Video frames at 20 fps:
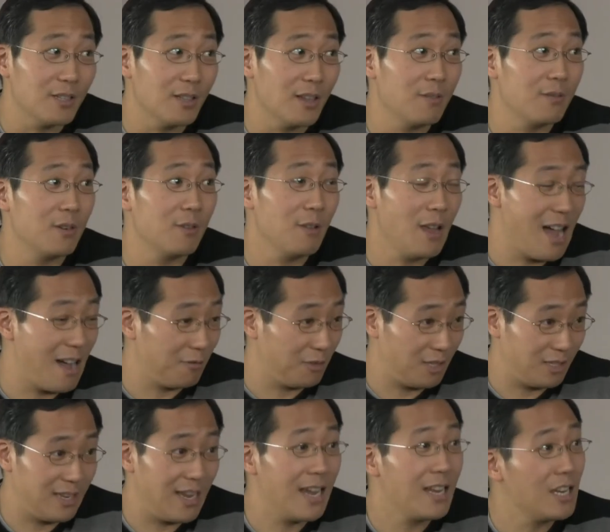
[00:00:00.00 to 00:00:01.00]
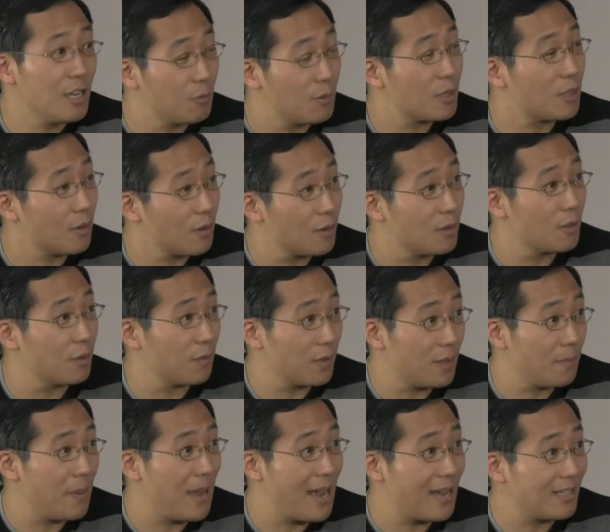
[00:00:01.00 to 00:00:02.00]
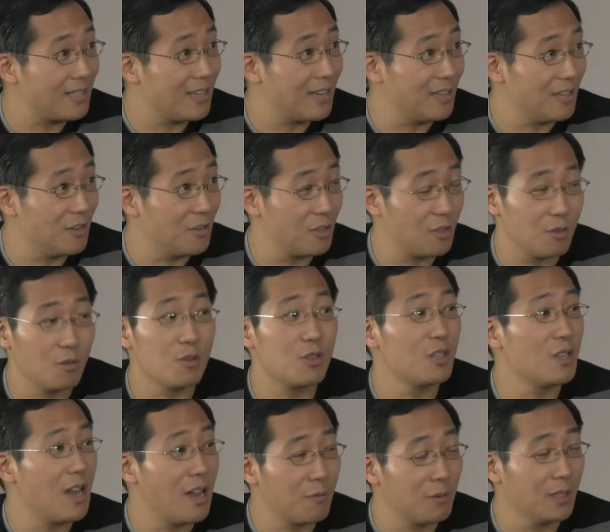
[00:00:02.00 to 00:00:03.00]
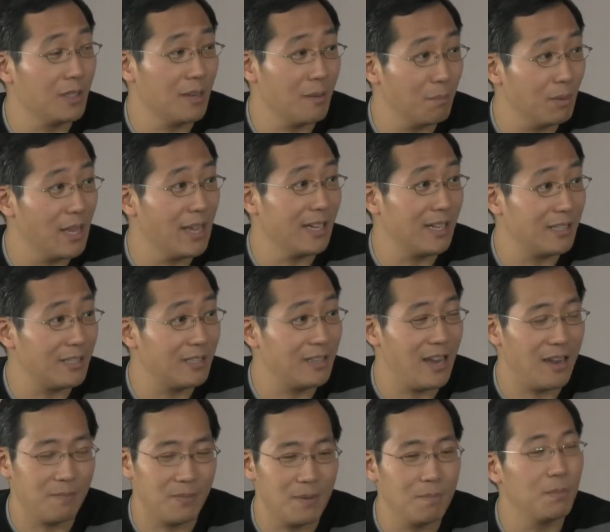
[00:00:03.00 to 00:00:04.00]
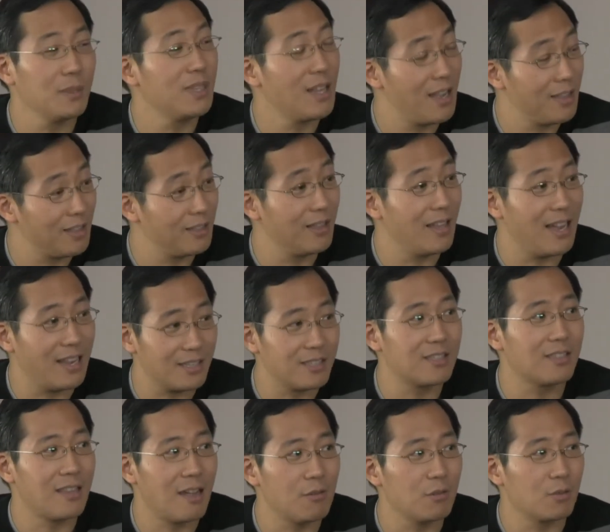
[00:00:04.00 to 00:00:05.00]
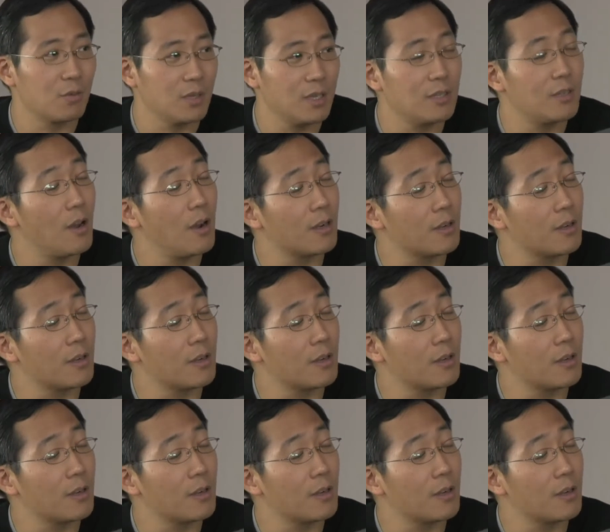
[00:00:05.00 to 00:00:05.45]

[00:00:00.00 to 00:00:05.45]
delivered outstanding returns over the past 10 years. So it's not really a blanket statement. Yeah. But nonetheless, that was what he talked